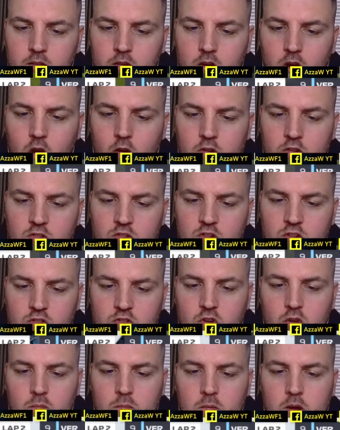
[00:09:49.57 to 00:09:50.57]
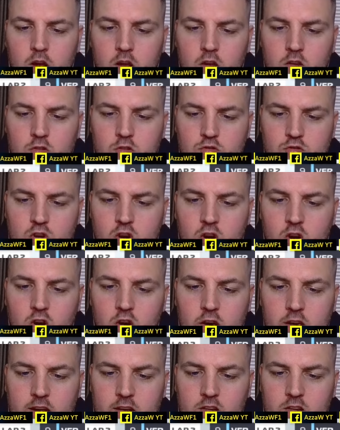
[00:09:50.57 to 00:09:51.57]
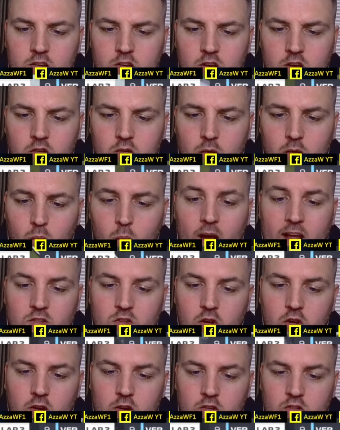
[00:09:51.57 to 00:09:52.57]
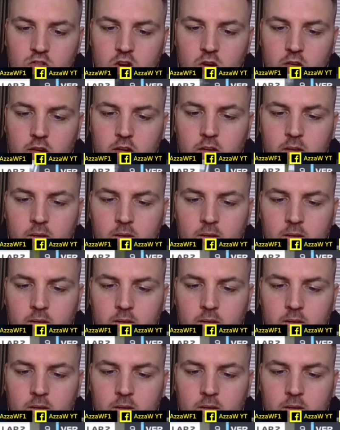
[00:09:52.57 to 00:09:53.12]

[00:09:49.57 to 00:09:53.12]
onto some dry, well, wet tyres, sorry,